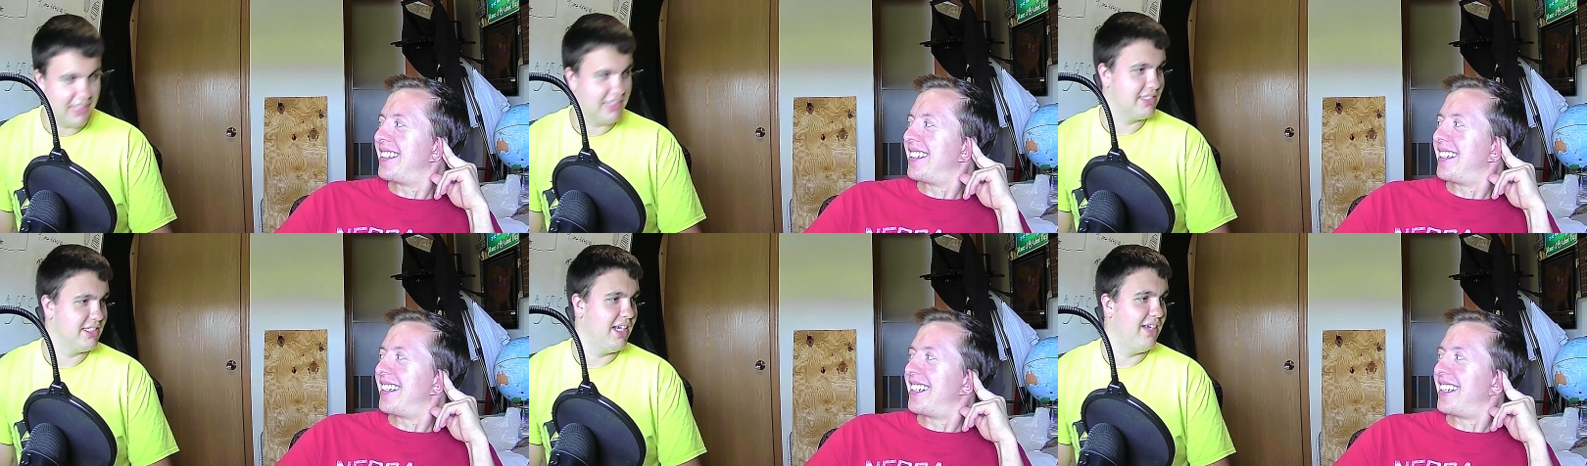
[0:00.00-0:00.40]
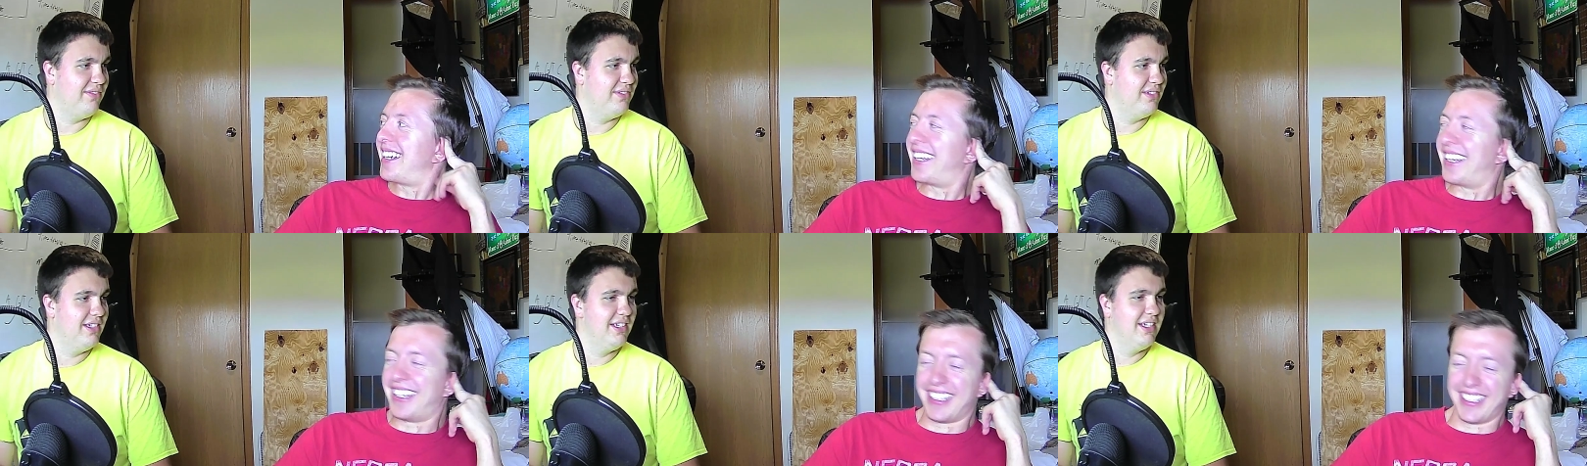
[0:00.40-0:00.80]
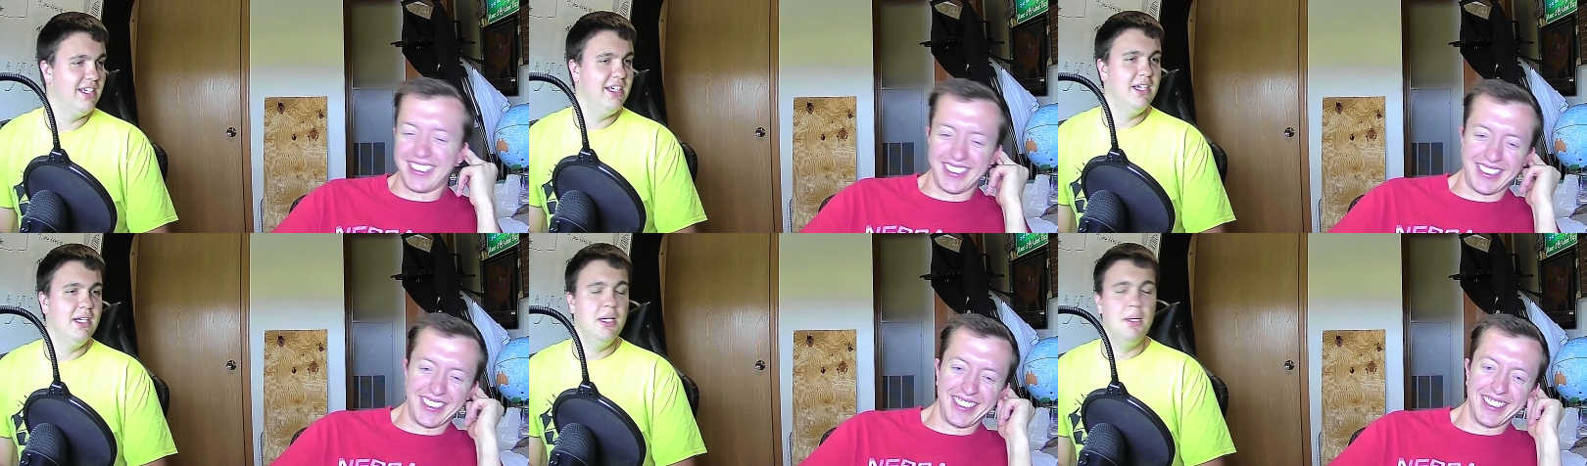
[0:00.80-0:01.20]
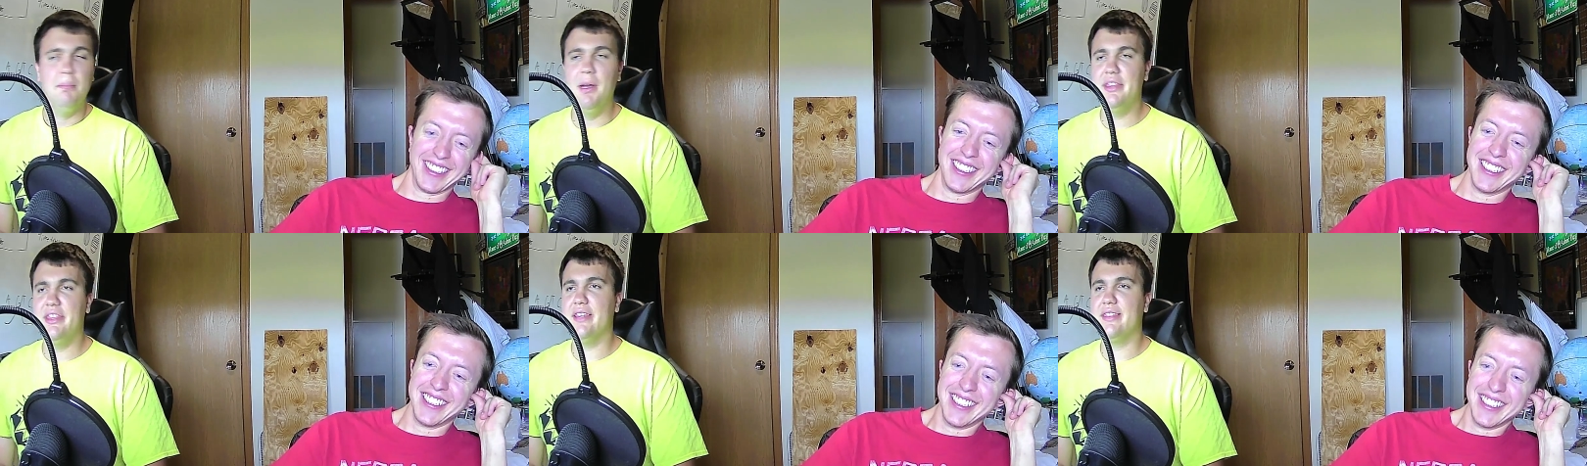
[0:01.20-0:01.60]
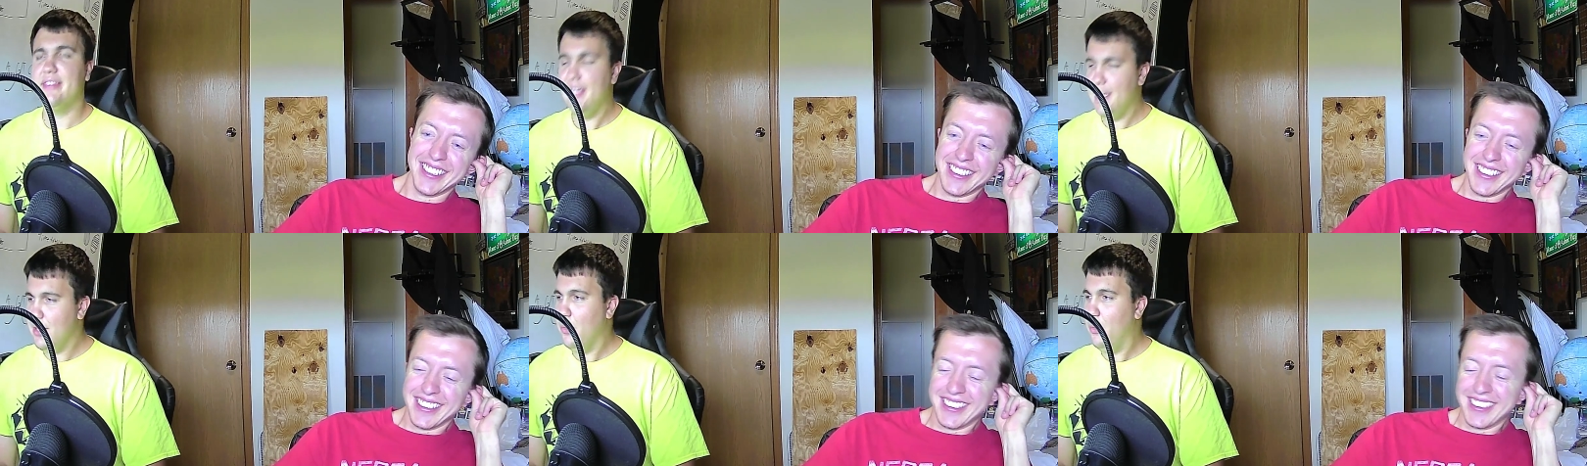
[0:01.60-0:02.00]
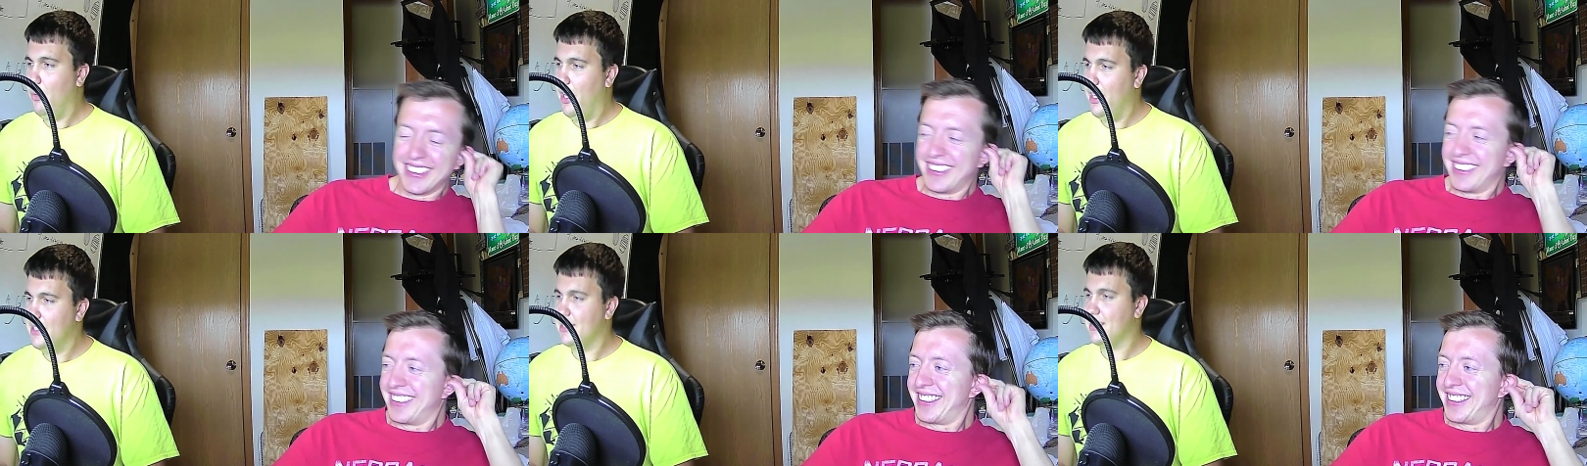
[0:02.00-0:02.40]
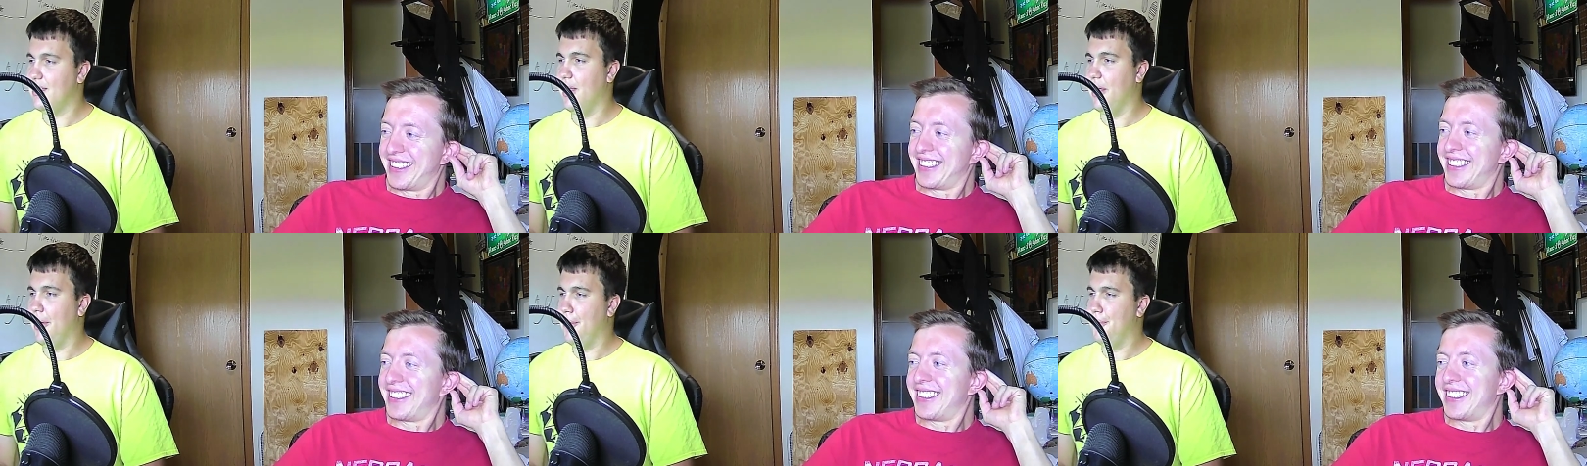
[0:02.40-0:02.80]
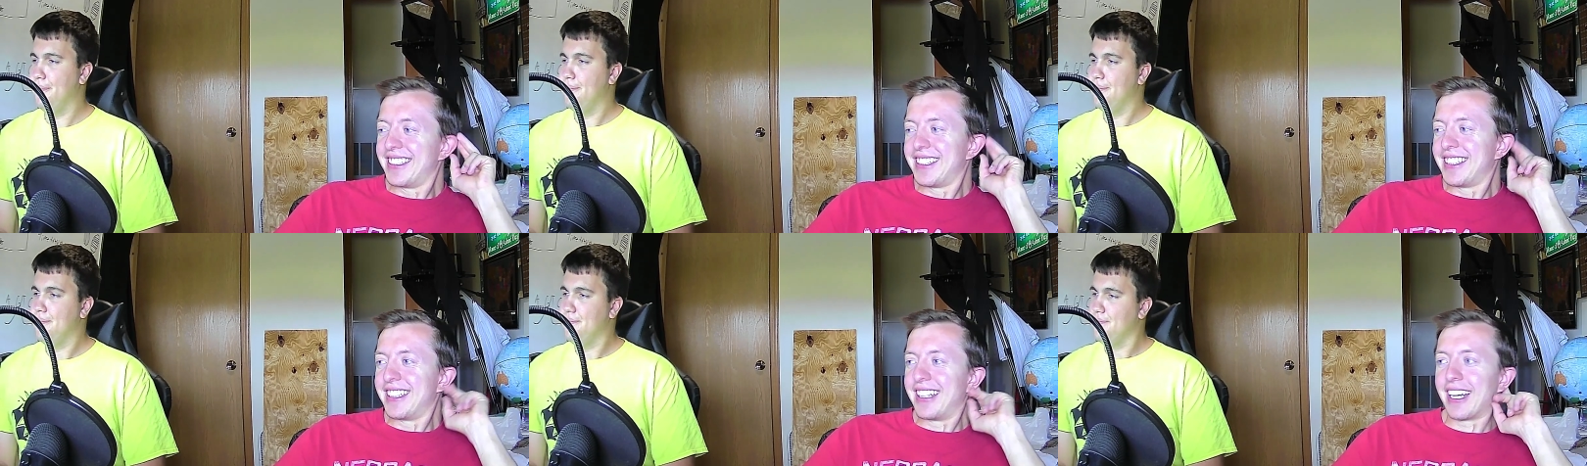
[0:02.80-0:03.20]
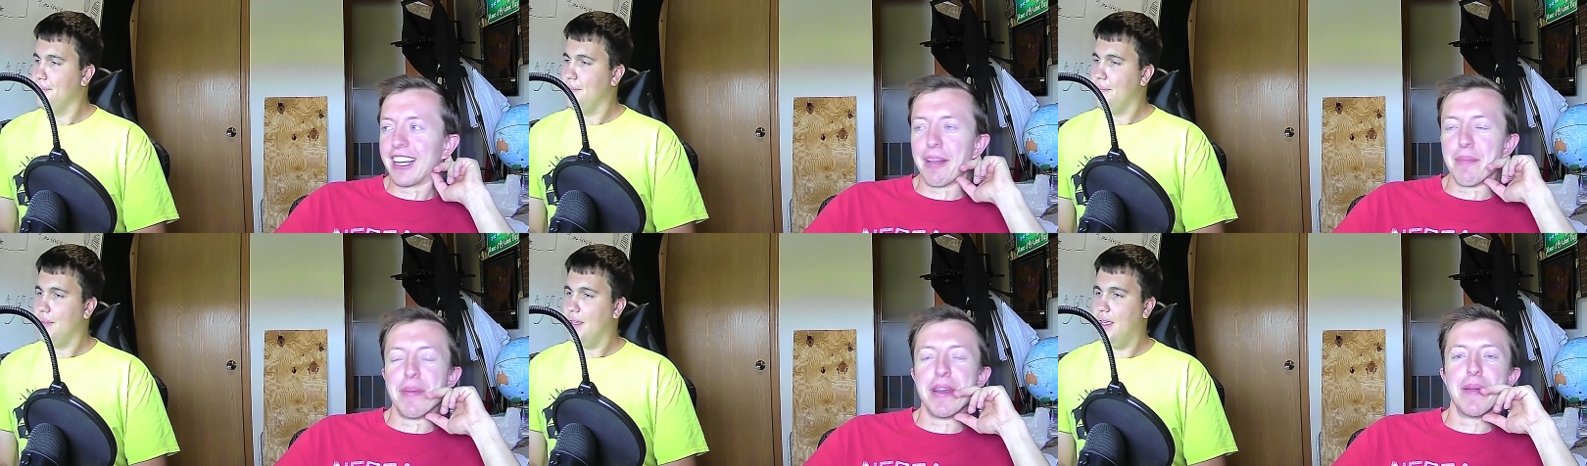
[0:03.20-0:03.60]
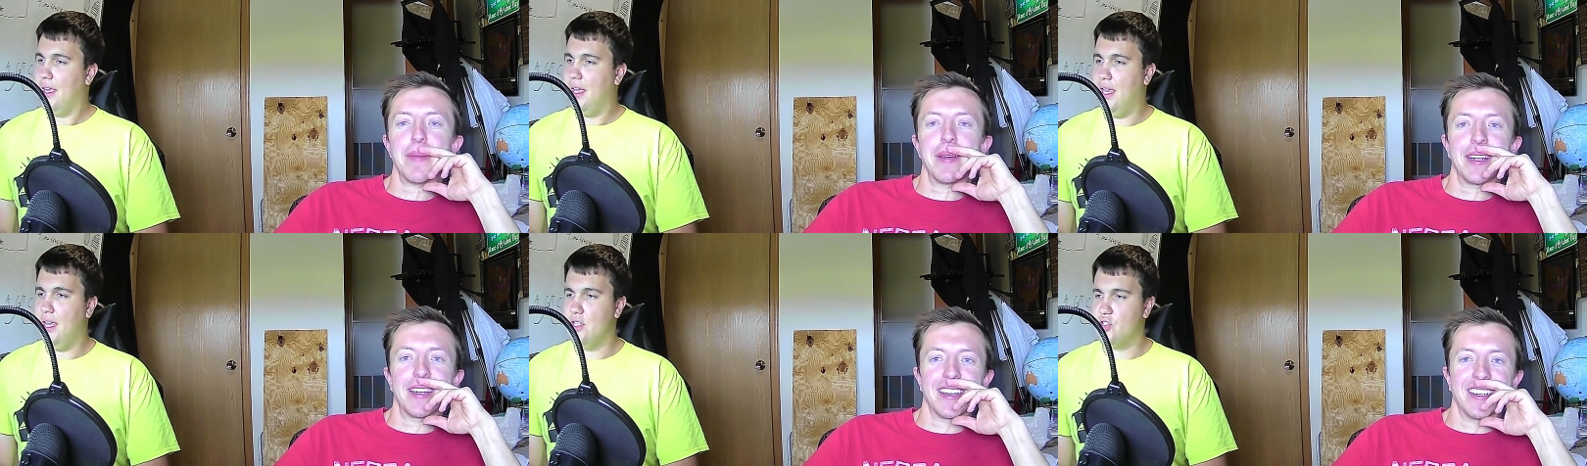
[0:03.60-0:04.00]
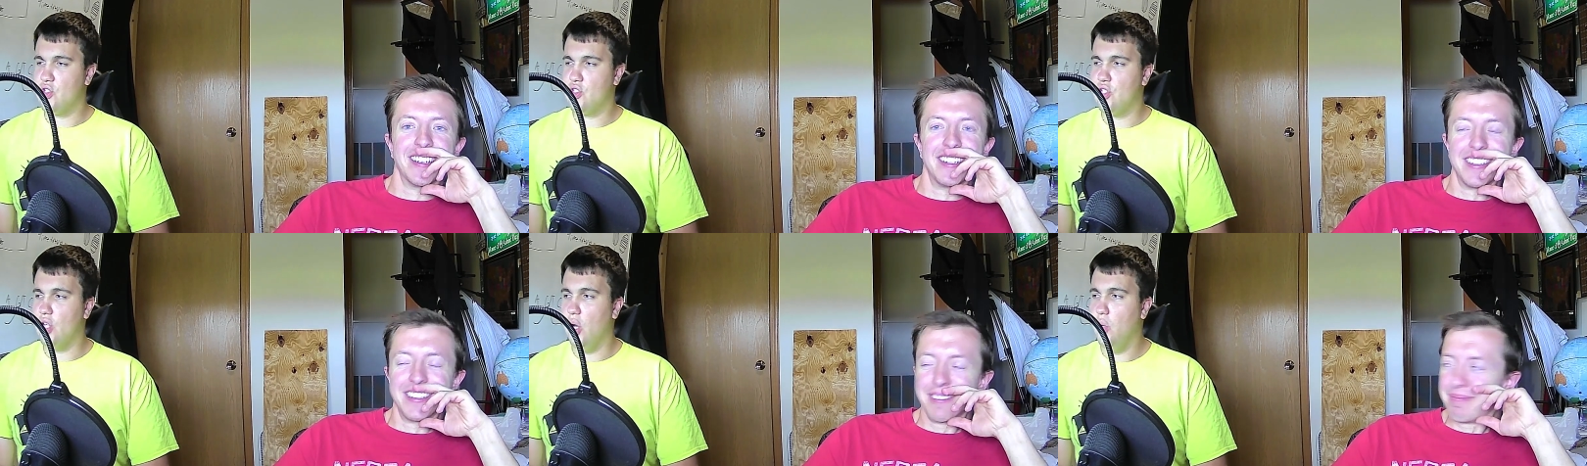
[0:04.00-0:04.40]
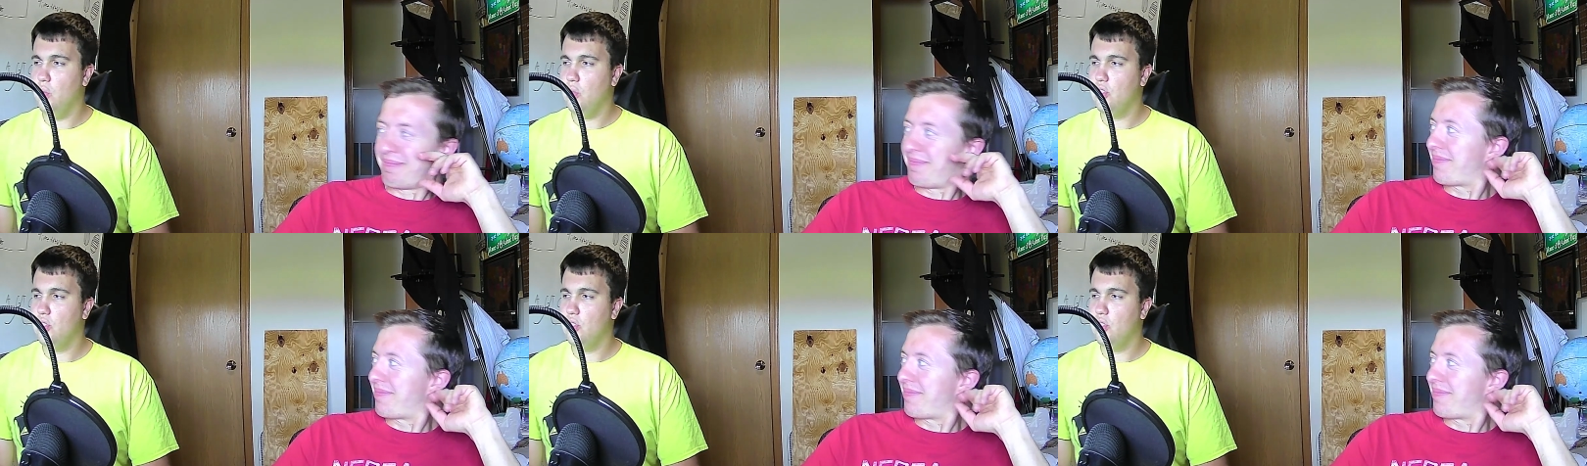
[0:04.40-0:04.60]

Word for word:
Speaker 1: But the thing was, though... Like the Minute Maid. It's so...